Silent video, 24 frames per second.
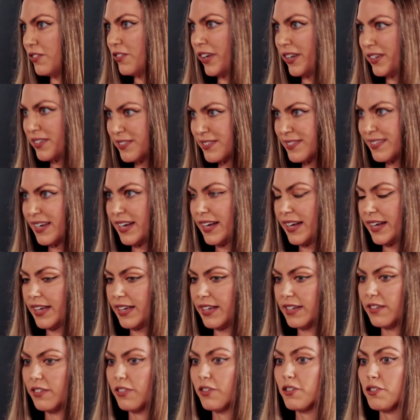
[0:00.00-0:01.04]

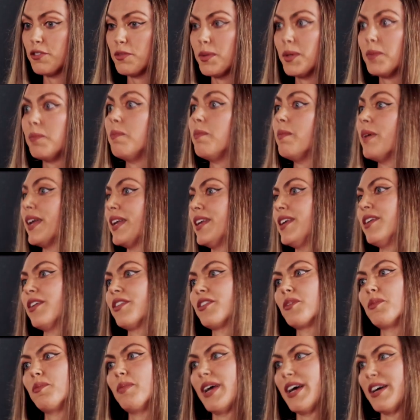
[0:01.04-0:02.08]
genocide, there's been many
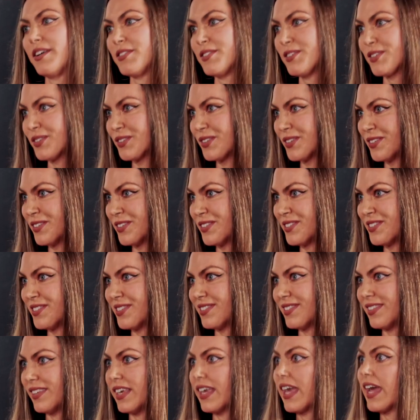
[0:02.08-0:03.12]
other massacres
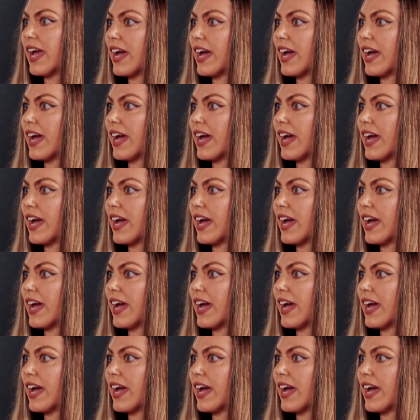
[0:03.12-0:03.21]
like